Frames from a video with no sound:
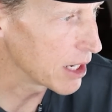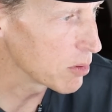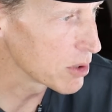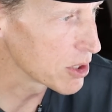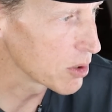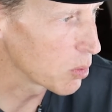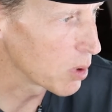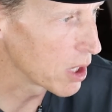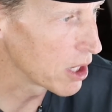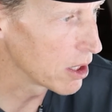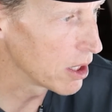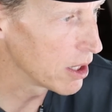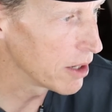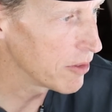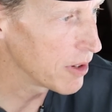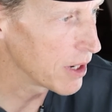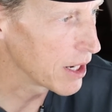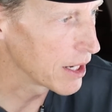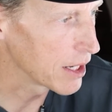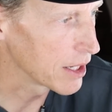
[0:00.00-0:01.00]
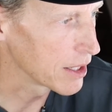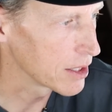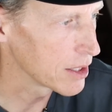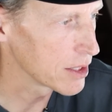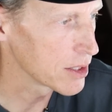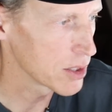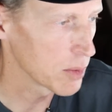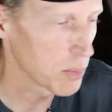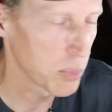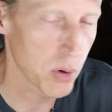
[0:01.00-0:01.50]
he was aware of and
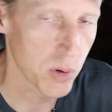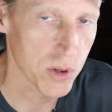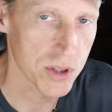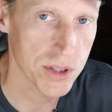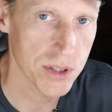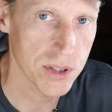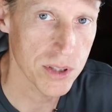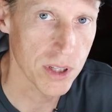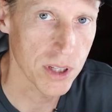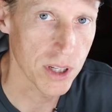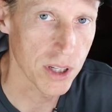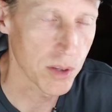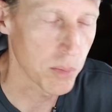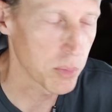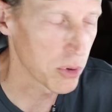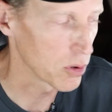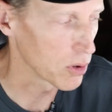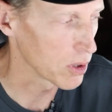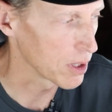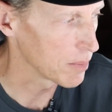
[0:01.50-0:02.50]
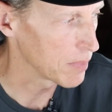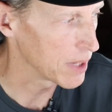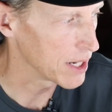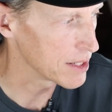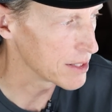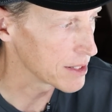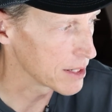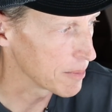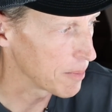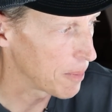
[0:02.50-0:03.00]
supports uh, the program,
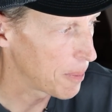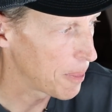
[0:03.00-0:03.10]
ATIP.